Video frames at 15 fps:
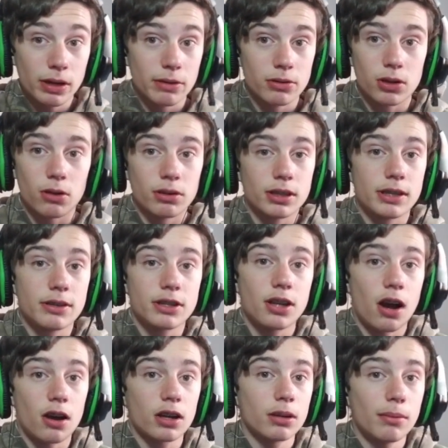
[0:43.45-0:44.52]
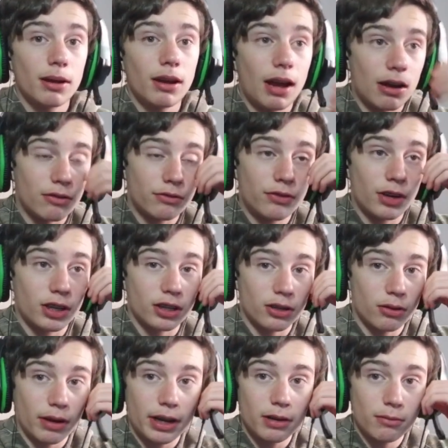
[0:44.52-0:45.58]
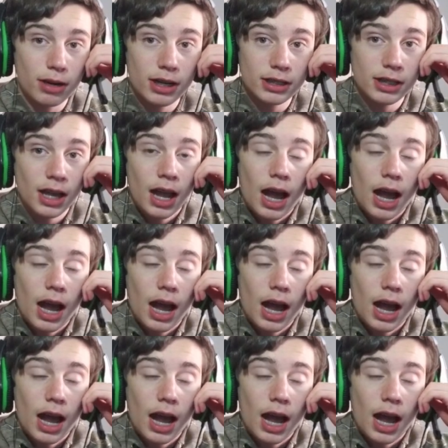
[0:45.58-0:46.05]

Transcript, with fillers: He's talking about how fucking great it was.